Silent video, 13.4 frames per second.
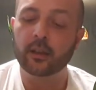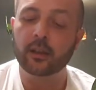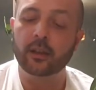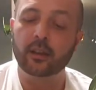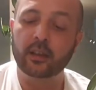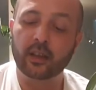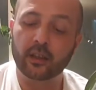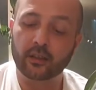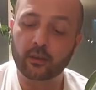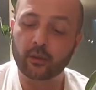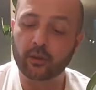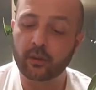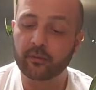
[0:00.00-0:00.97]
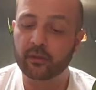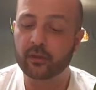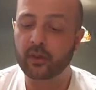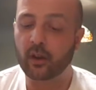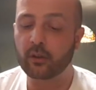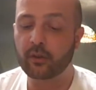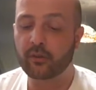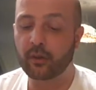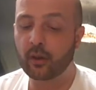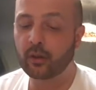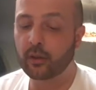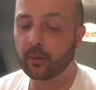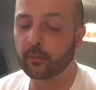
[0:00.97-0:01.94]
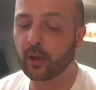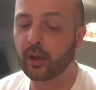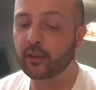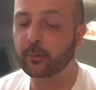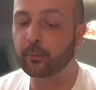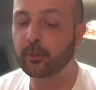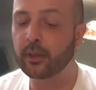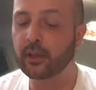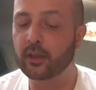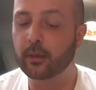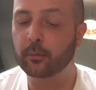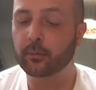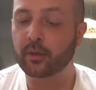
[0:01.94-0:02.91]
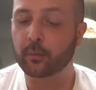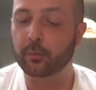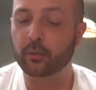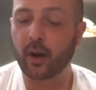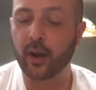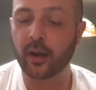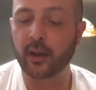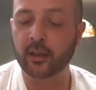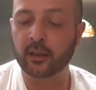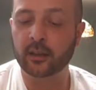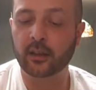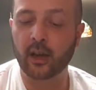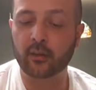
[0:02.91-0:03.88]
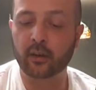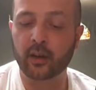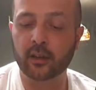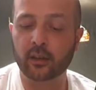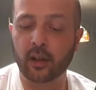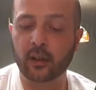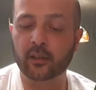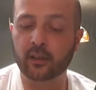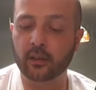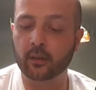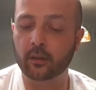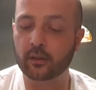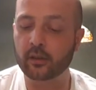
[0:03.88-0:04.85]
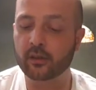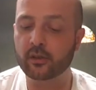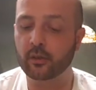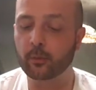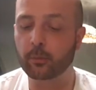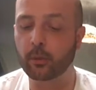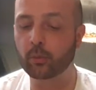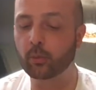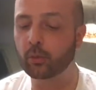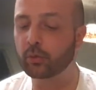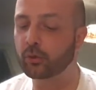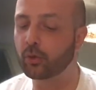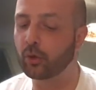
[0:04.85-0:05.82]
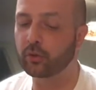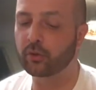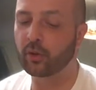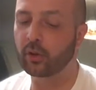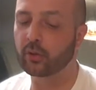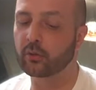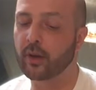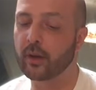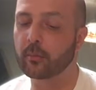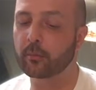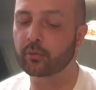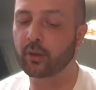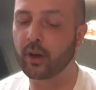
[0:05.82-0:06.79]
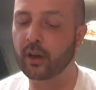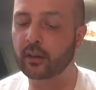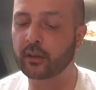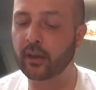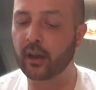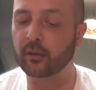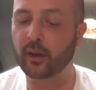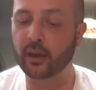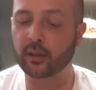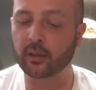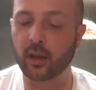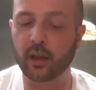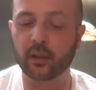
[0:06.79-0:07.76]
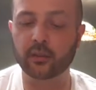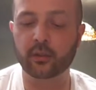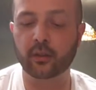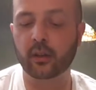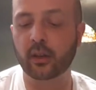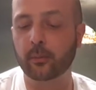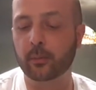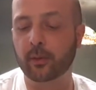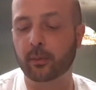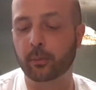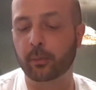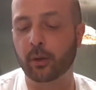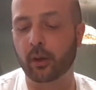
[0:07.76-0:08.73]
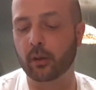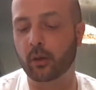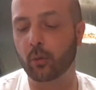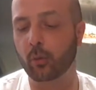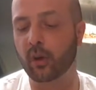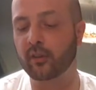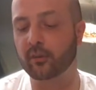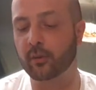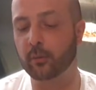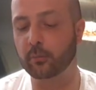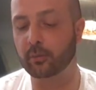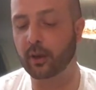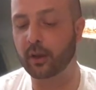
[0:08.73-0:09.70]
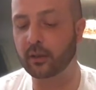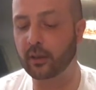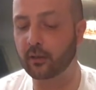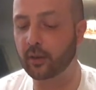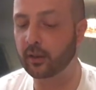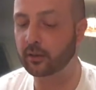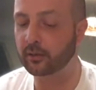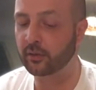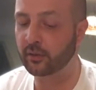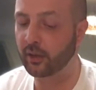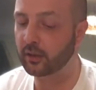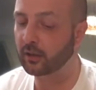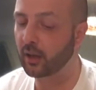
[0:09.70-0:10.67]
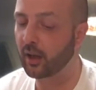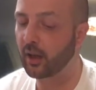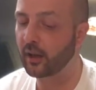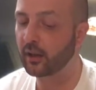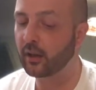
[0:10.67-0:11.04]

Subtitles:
the Anthurium Vittarifolium likes medium to bright indirect lighting conditions, but will not tolerate bright direct light. So keep this plant away from bright direct sunlight.